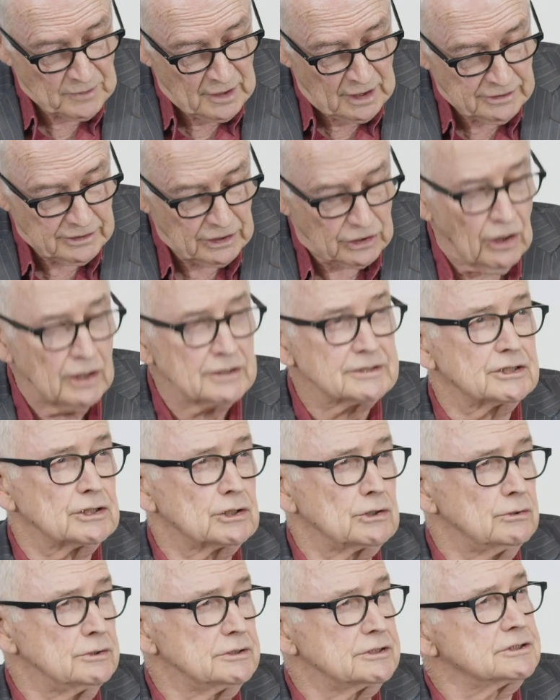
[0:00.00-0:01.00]
The
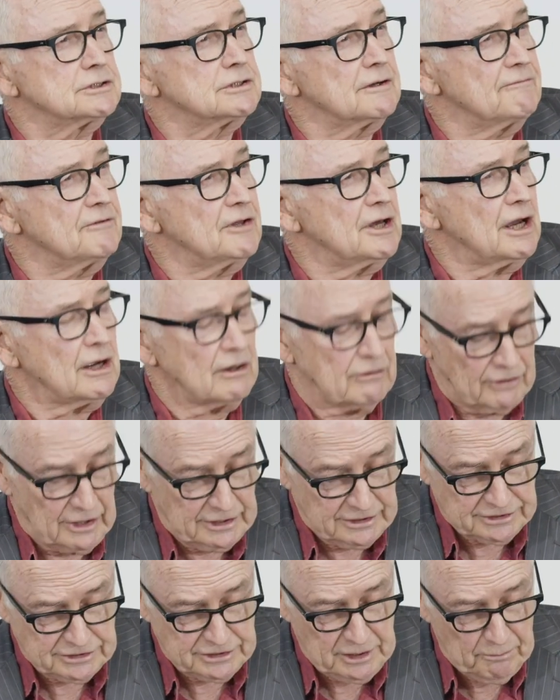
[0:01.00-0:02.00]
consequences of the
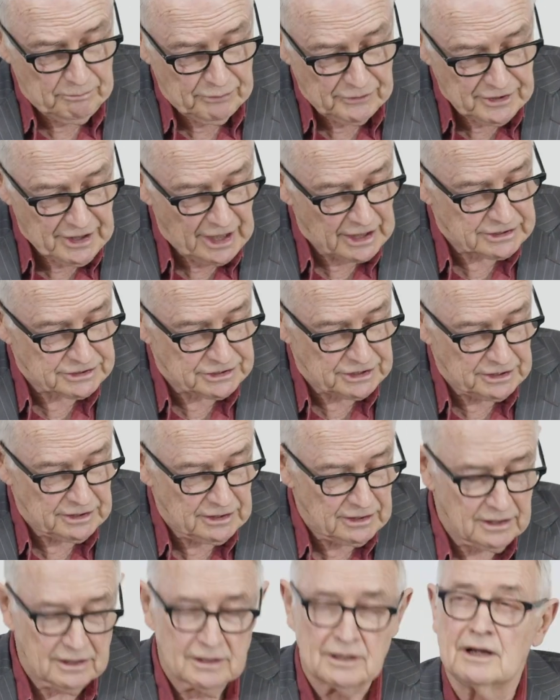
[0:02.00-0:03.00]
increases in
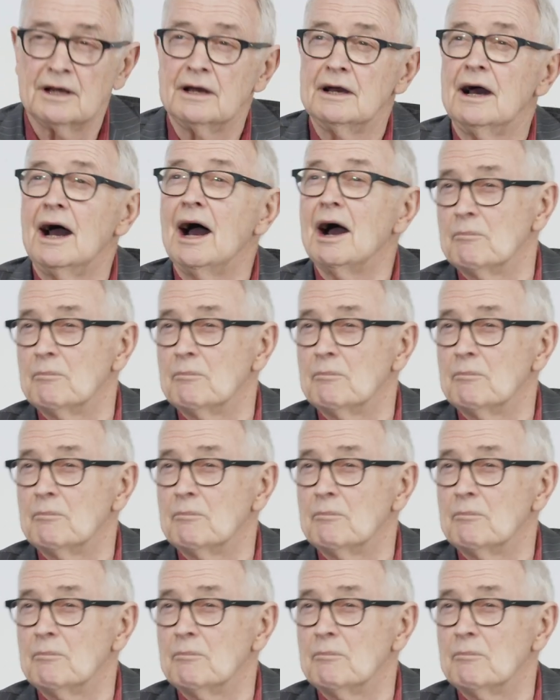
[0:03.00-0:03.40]
protection are